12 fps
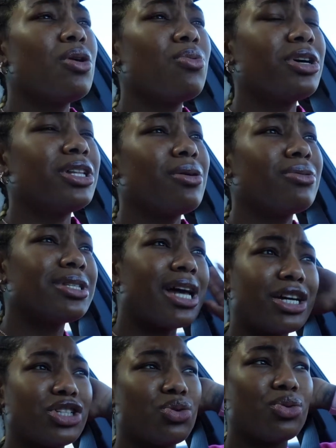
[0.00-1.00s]
One that was
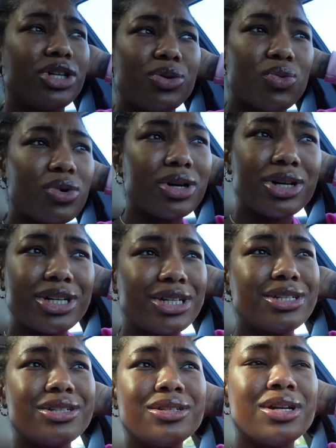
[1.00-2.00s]
like
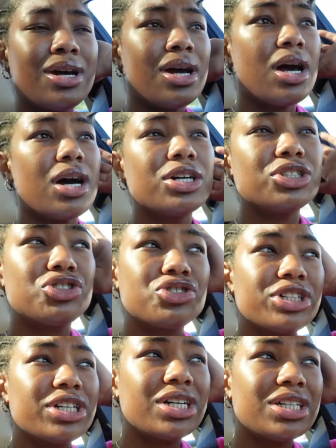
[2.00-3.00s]

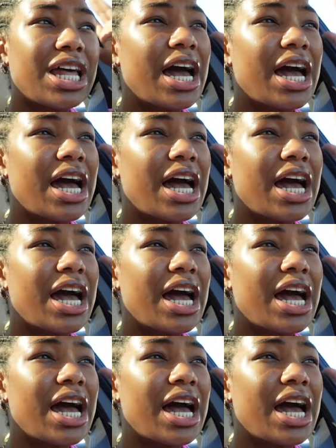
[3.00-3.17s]
$2,100,